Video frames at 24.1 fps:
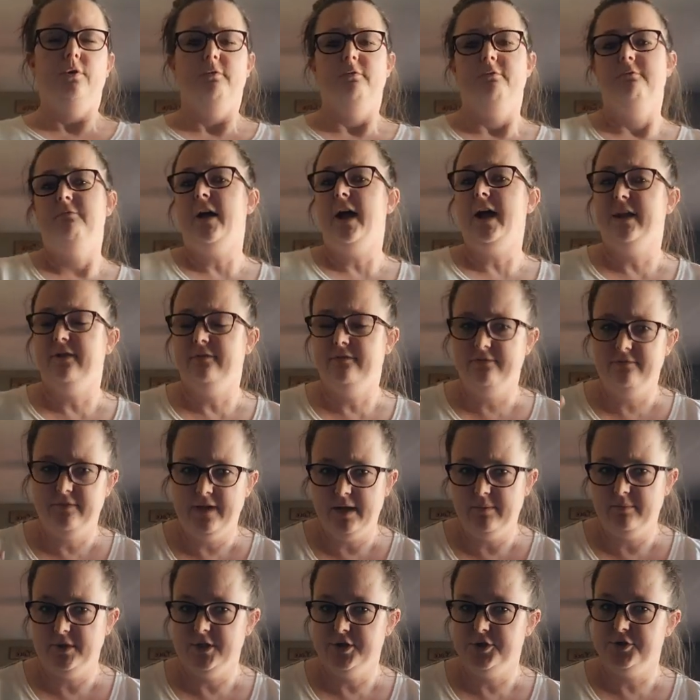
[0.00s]
find
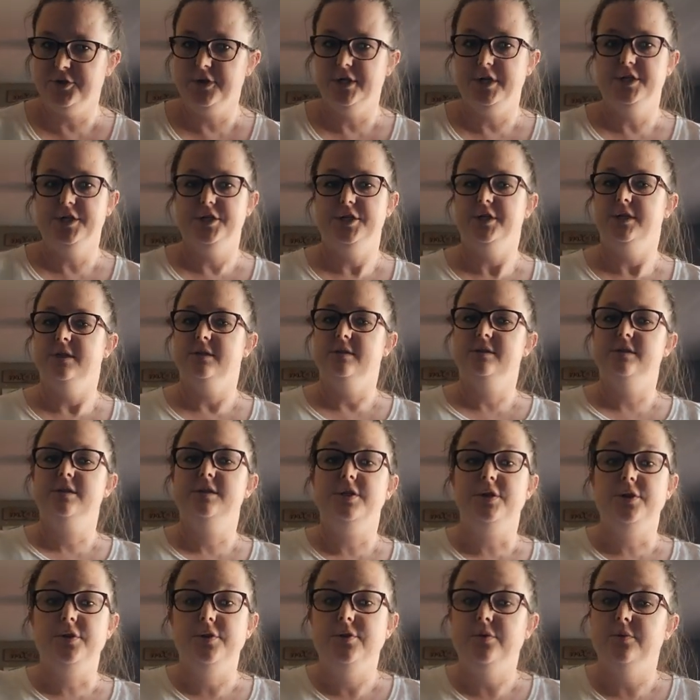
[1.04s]
family traditions
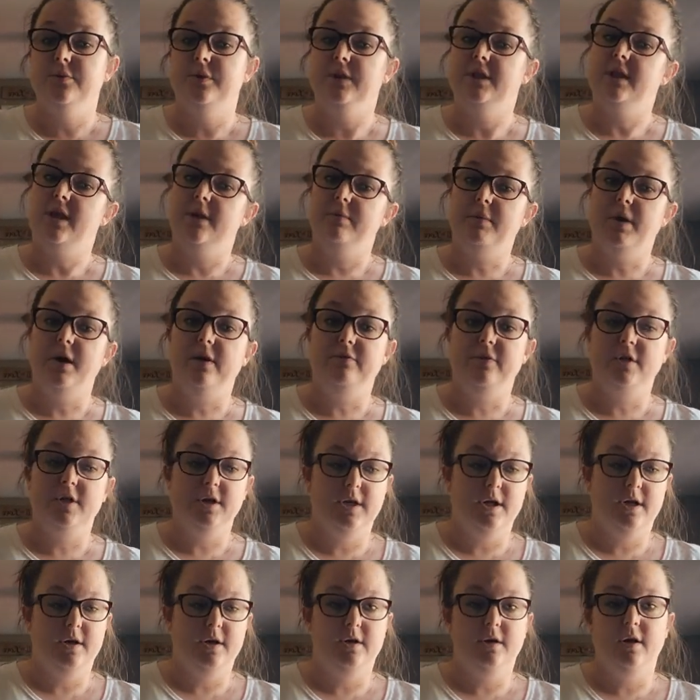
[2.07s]
to do with them every
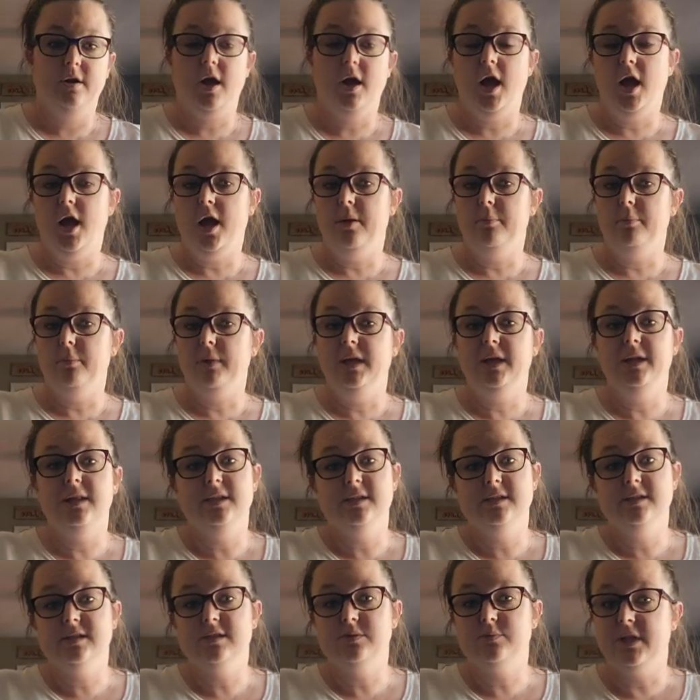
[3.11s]
year, and
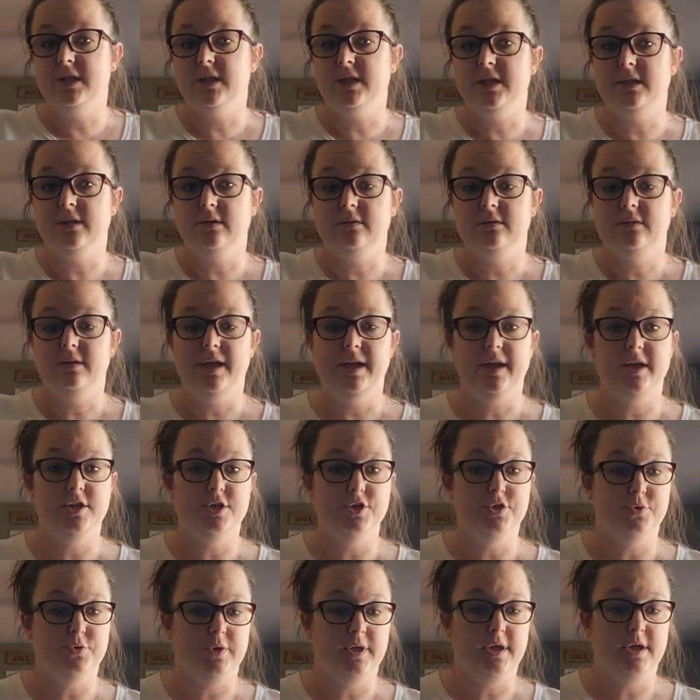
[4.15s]
this is one thing they
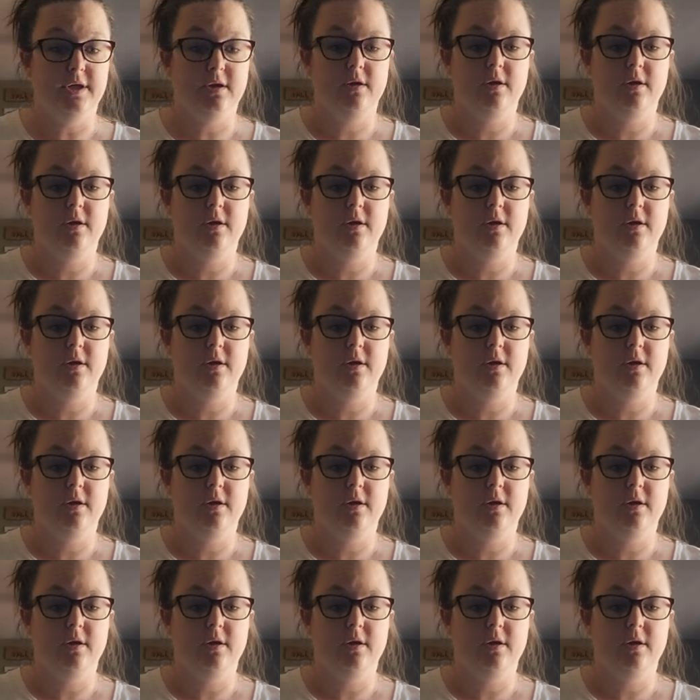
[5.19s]
enjoy.